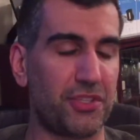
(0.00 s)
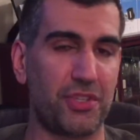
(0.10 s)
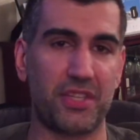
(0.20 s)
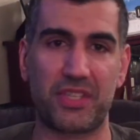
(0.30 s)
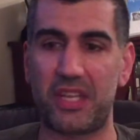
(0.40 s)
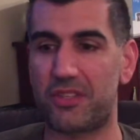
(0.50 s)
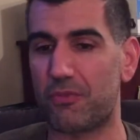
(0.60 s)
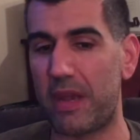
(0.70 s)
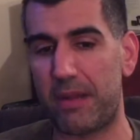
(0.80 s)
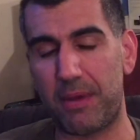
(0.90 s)
She doesn't get to
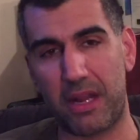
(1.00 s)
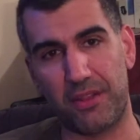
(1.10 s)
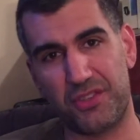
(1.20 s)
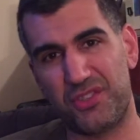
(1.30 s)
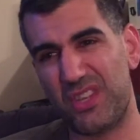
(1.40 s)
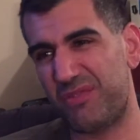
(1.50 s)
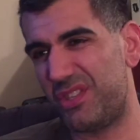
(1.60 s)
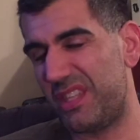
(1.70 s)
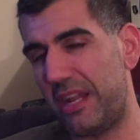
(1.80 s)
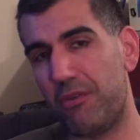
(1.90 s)
write about all this
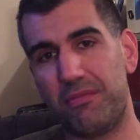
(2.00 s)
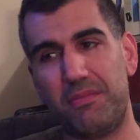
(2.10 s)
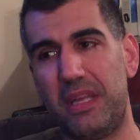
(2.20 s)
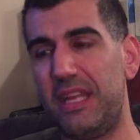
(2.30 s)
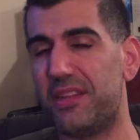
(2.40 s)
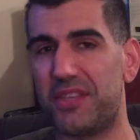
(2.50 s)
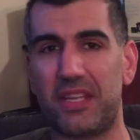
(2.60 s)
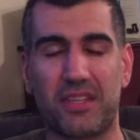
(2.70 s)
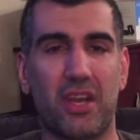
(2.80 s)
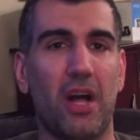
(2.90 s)
stuff. He doesn't
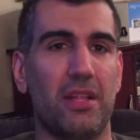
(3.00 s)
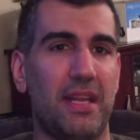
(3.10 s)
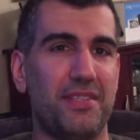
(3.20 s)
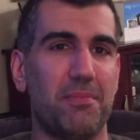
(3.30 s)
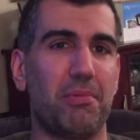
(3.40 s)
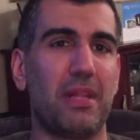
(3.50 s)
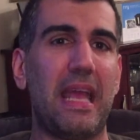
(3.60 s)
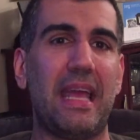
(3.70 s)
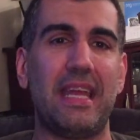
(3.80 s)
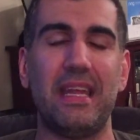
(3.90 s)
get to colonize the
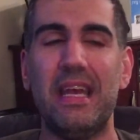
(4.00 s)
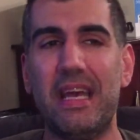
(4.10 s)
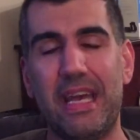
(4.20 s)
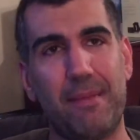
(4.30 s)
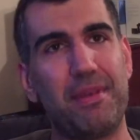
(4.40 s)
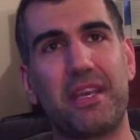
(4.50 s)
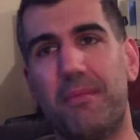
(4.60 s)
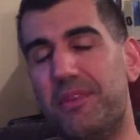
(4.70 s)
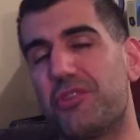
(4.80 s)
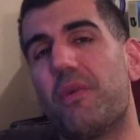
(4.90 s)
planet and
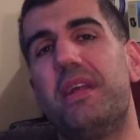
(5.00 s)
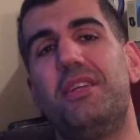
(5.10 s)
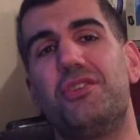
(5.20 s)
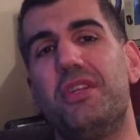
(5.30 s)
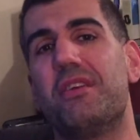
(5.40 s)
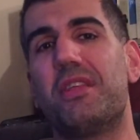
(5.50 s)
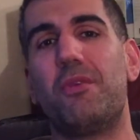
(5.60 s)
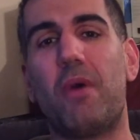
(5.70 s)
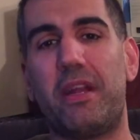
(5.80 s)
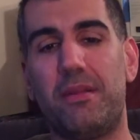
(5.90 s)
become this great engineer that he
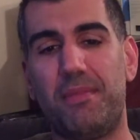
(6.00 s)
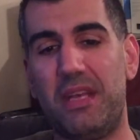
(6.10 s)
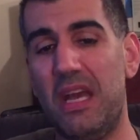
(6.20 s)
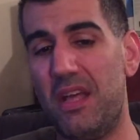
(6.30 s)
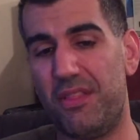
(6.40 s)
wanted to be.